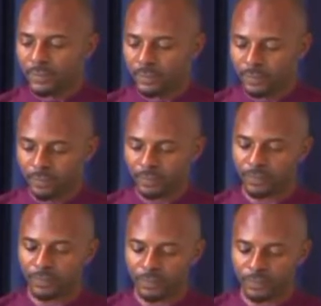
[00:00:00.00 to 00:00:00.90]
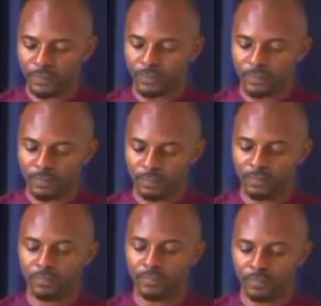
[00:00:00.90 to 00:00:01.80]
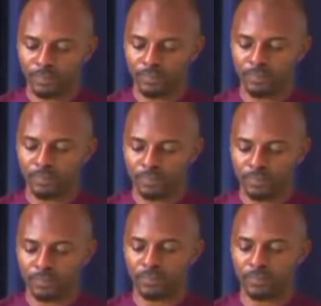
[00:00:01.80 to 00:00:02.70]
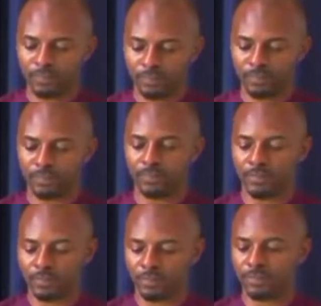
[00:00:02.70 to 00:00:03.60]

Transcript: (silent)